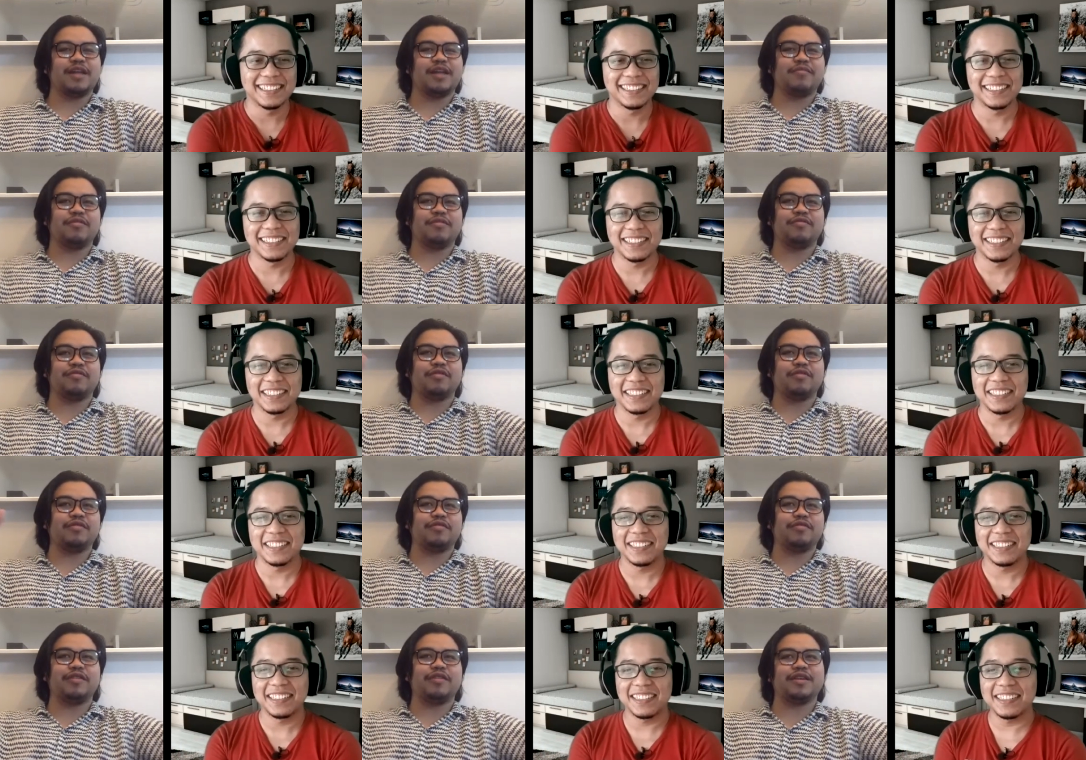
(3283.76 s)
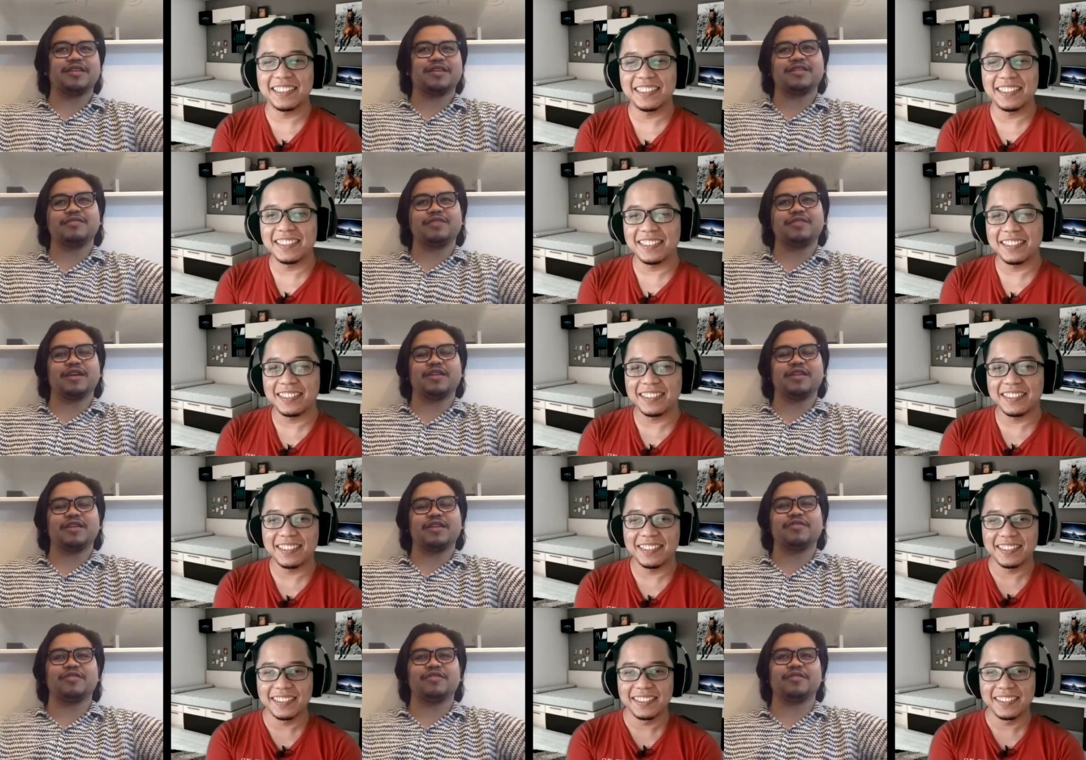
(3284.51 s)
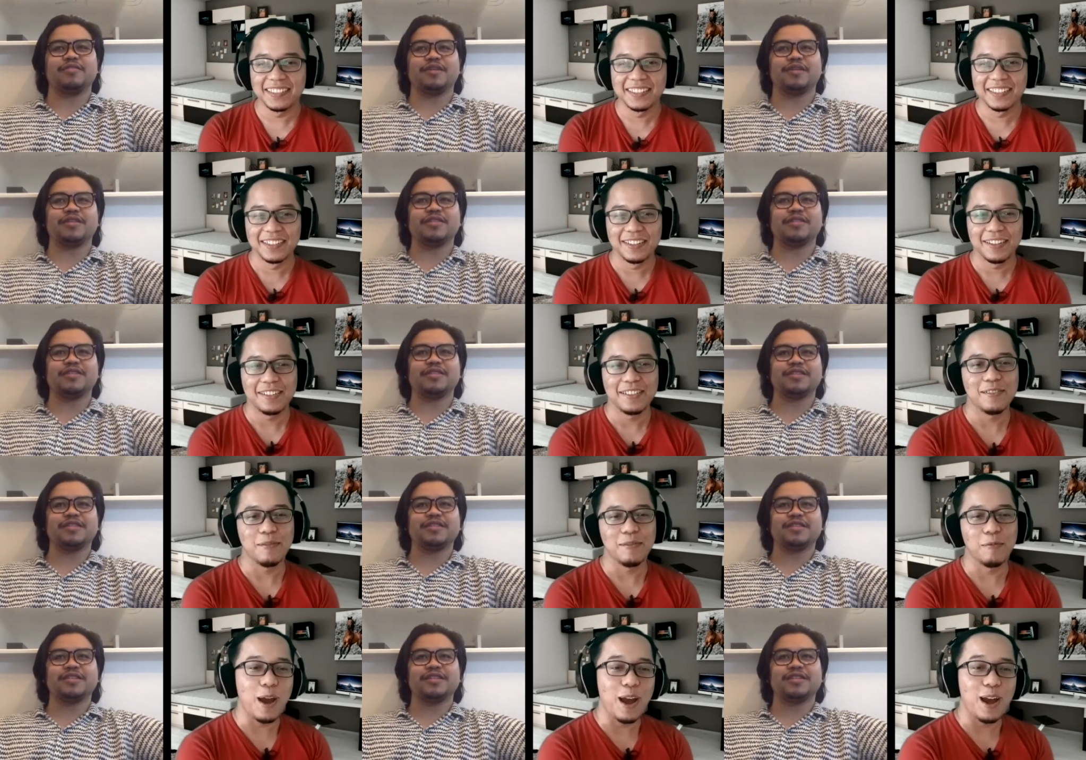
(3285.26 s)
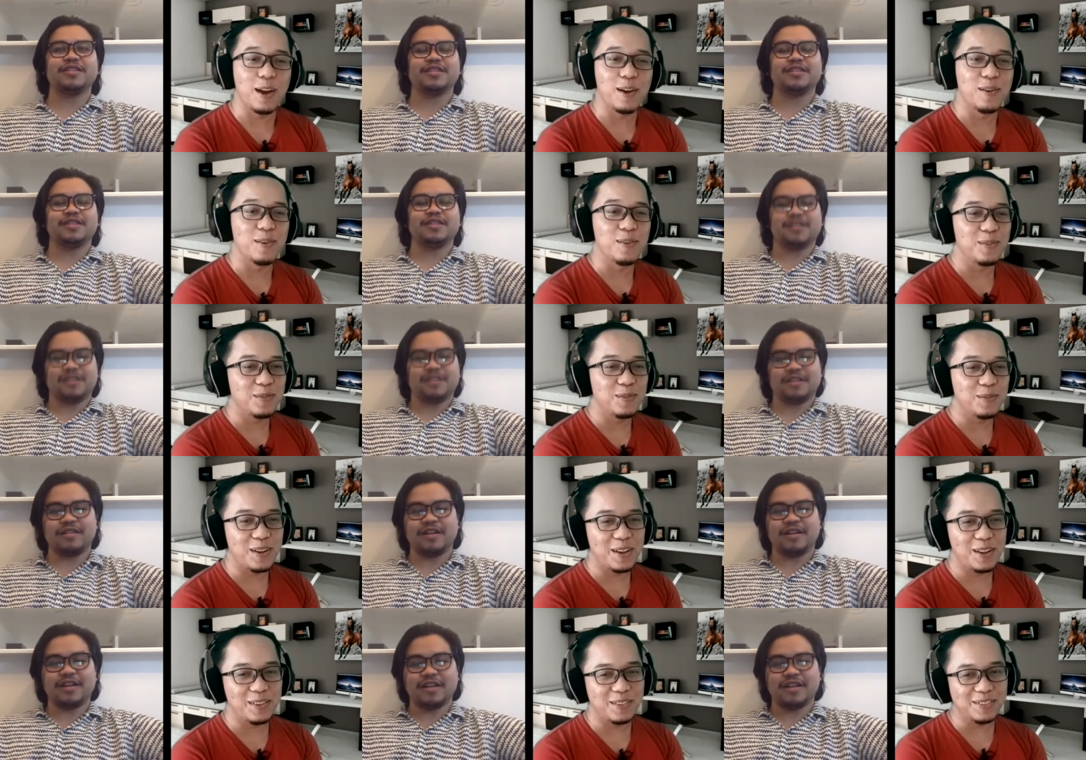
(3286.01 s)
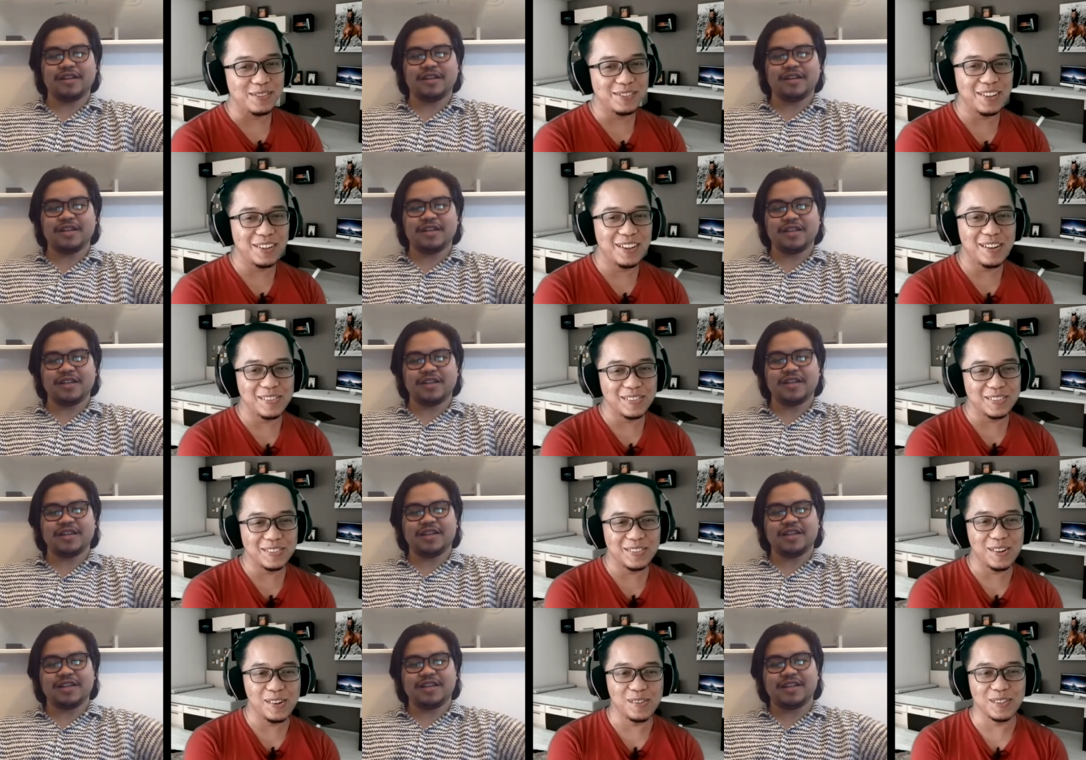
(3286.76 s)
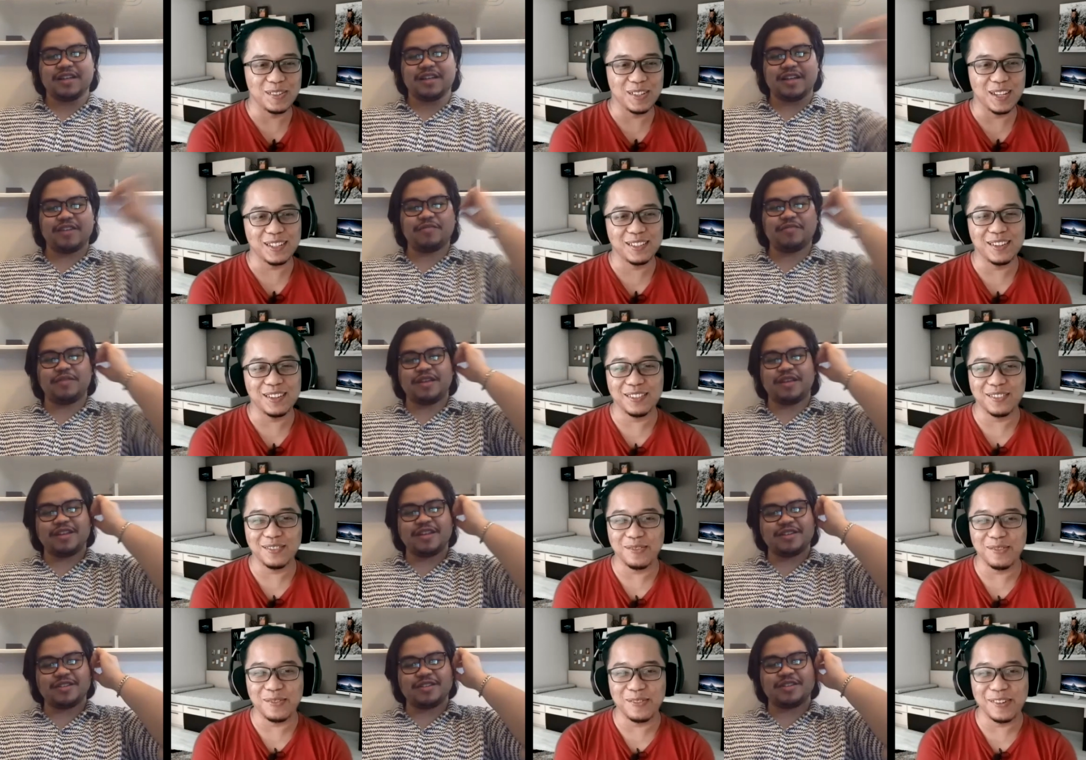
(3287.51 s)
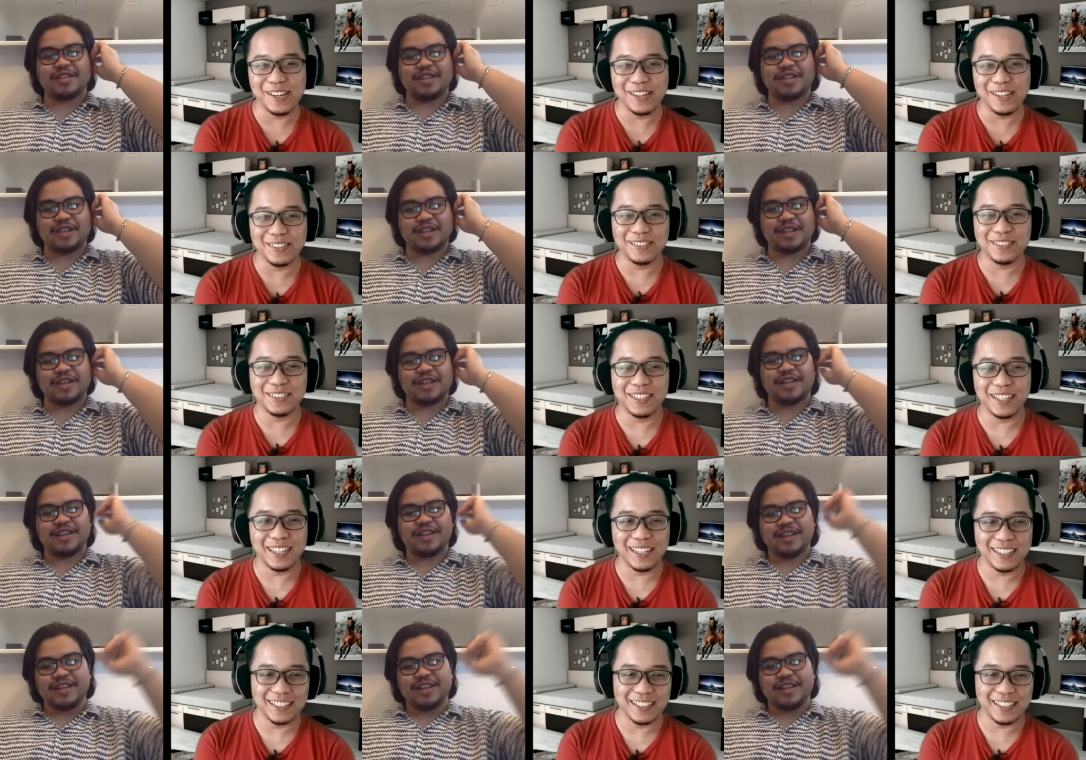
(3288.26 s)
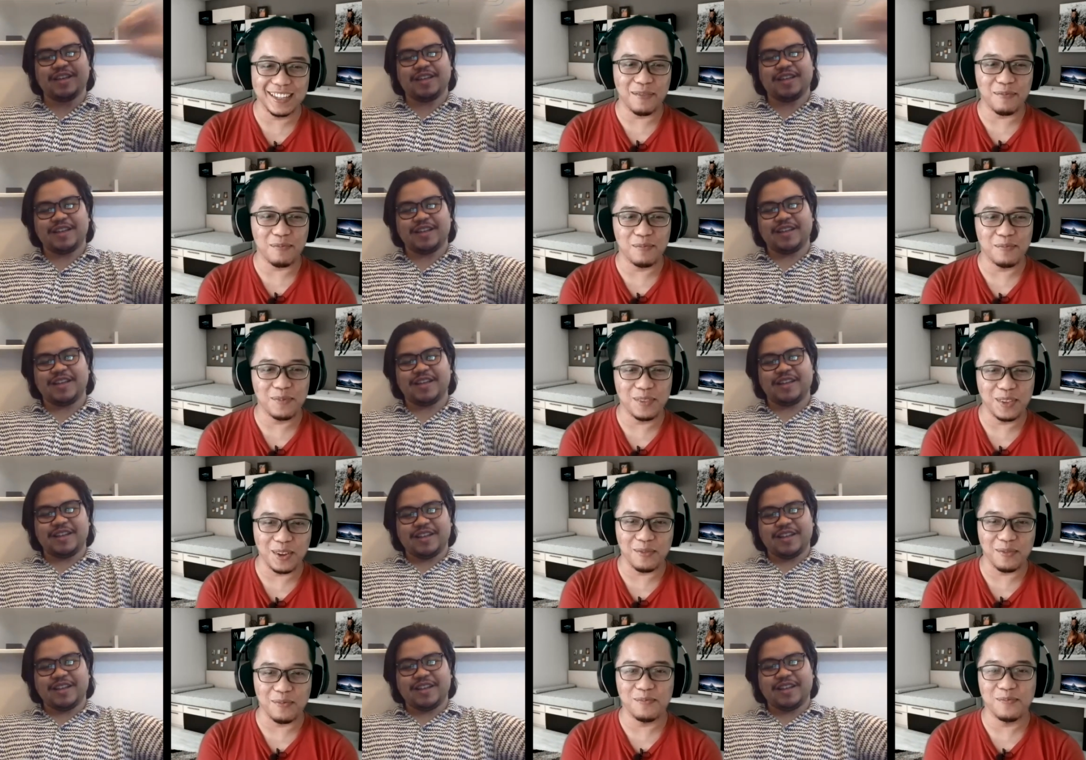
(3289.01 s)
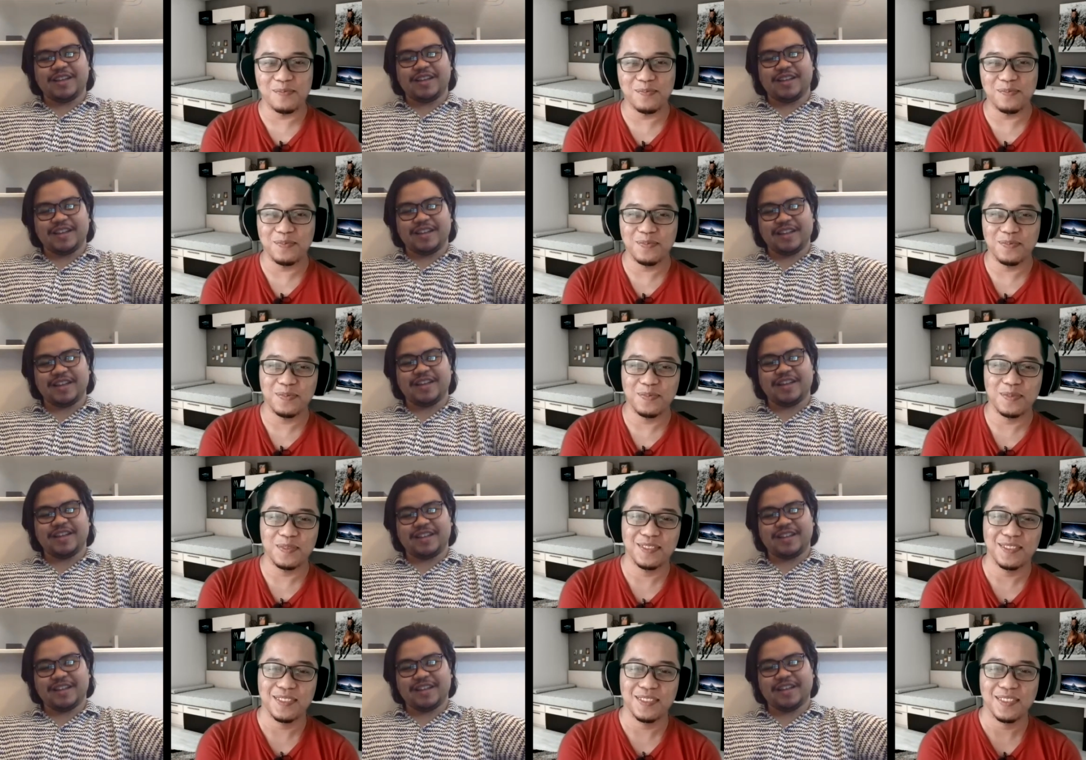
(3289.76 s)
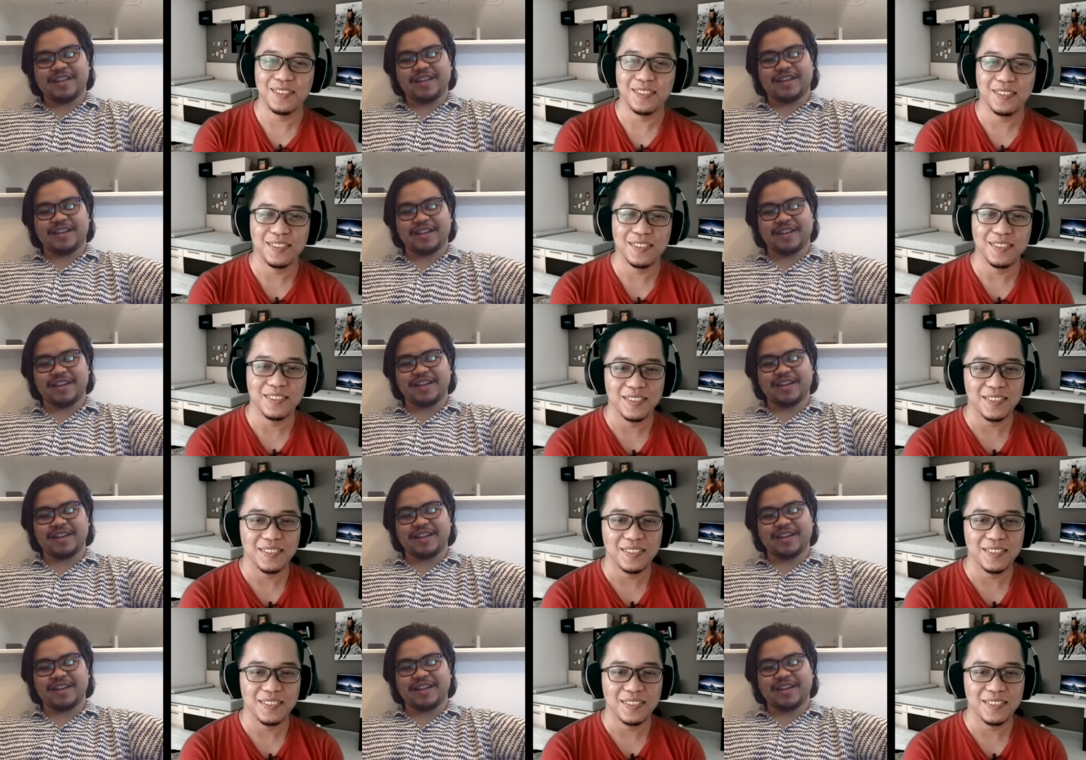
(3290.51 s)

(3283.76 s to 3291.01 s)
Speaker 1: type of warfare that we can
Speaker 2: talk about. Wow, wow, right? wow, wow. That, that would be interesting. Really interesting. Yep, yep. Yeah.